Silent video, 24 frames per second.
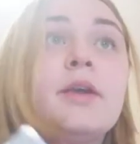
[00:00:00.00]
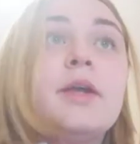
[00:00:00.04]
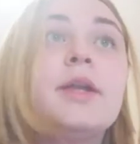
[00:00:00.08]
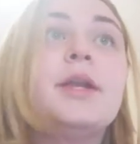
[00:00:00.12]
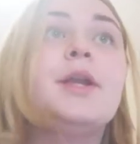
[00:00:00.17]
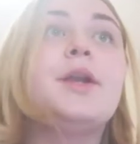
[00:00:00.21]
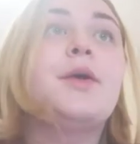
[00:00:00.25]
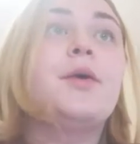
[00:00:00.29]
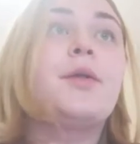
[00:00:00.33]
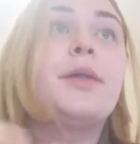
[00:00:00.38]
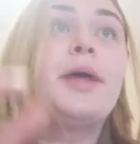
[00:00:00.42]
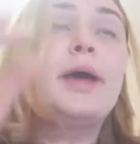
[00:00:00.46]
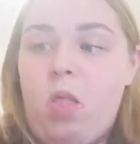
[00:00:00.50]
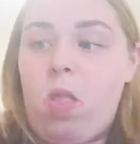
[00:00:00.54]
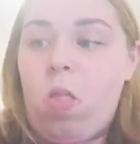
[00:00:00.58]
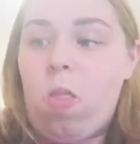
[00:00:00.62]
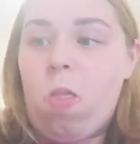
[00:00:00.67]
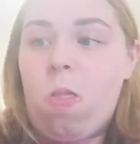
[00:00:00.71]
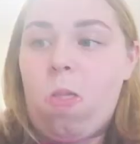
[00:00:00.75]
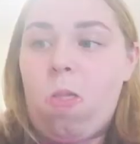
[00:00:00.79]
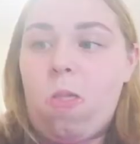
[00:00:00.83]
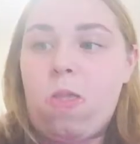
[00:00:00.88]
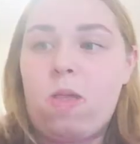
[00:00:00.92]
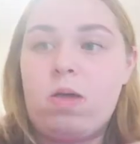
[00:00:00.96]
you didn't know that.
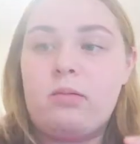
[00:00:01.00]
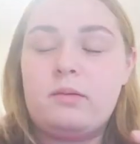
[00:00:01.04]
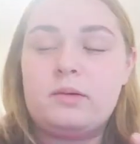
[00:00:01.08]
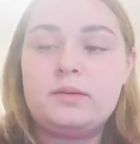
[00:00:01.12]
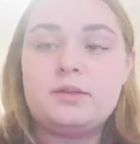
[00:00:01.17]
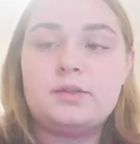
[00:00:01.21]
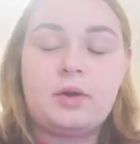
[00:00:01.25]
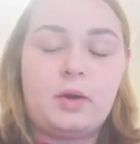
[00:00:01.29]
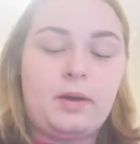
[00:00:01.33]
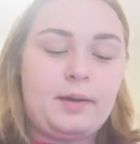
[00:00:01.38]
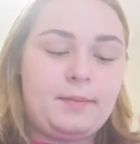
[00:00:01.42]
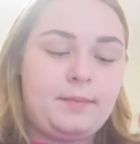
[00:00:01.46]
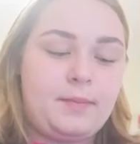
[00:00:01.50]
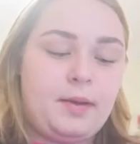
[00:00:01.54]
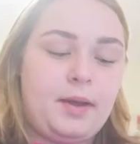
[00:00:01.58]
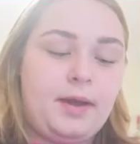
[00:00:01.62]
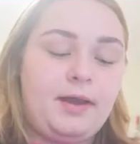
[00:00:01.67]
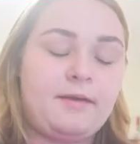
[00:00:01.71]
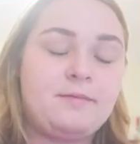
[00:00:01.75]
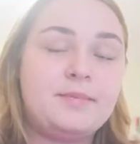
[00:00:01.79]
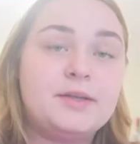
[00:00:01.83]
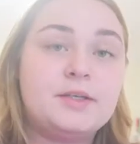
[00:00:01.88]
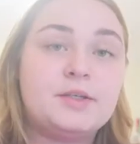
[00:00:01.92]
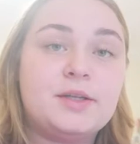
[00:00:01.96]
So
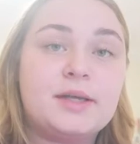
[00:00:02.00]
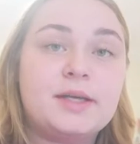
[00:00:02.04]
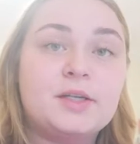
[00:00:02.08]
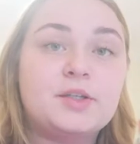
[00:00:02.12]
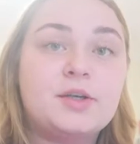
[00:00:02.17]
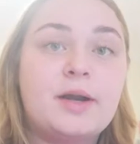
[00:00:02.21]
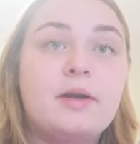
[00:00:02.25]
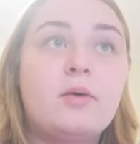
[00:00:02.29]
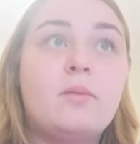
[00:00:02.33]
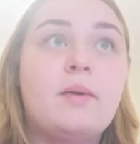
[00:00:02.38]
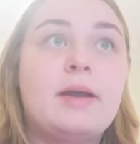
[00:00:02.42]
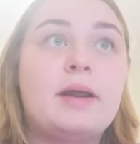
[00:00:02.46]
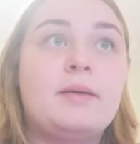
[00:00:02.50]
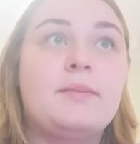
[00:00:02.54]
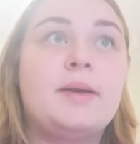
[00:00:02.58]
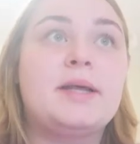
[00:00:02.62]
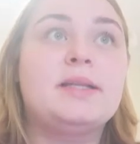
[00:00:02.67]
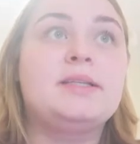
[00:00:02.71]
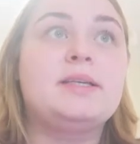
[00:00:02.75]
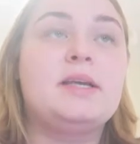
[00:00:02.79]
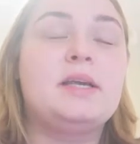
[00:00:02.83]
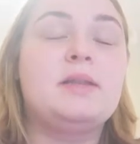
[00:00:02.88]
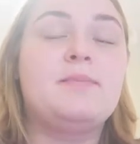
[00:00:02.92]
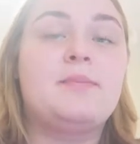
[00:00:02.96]
I've been like trying to whiten my
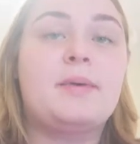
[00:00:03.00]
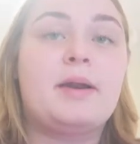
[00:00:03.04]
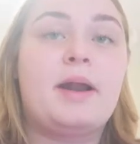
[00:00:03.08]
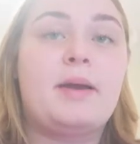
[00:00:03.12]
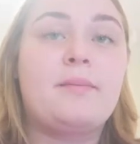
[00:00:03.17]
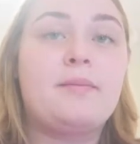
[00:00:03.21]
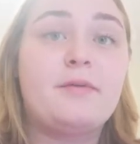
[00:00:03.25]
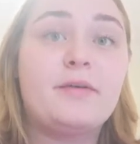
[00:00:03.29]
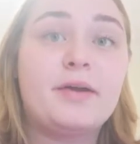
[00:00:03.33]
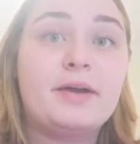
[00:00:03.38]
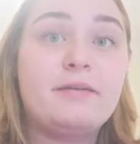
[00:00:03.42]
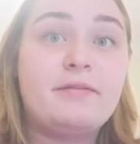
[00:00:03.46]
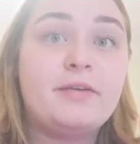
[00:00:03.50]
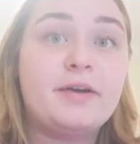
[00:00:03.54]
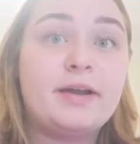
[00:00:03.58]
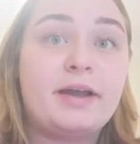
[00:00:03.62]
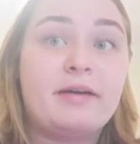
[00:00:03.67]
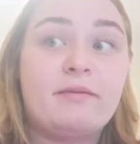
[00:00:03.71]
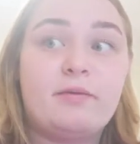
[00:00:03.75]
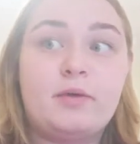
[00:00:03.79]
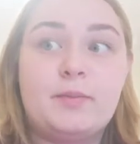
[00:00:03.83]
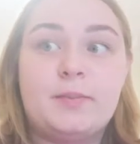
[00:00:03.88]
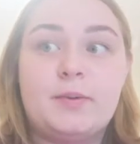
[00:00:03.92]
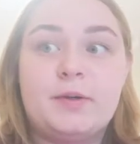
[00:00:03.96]
teeth, but I'm a very
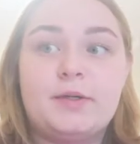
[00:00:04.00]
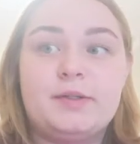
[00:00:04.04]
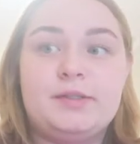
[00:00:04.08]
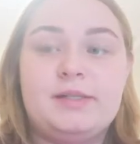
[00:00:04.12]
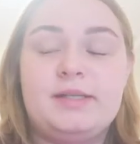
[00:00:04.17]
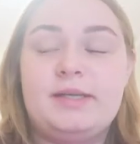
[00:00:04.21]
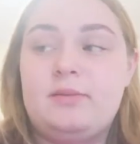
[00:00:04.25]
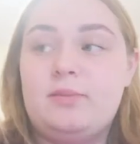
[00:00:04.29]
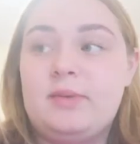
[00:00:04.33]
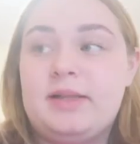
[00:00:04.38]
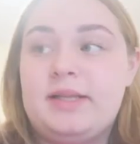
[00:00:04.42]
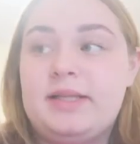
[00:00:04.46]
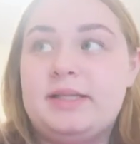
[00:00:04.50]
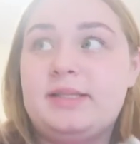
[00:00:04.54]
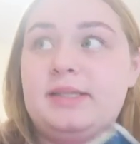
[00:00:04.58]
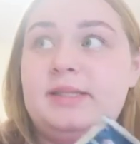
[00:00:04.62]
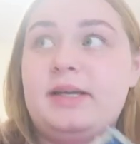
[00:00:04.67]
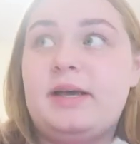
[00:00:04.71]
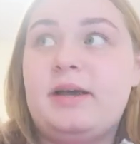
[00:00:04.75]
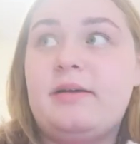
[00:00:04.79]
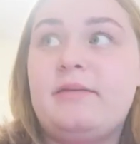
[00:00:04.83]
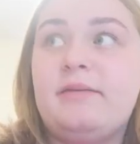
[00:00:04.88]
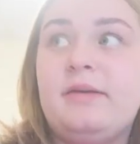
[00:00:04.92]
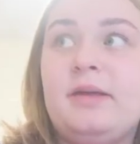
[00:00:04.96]
forgetful person with this
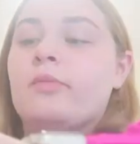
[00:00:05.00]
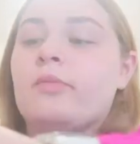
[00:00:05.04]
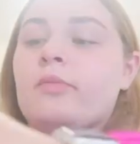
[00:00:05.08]
stuff.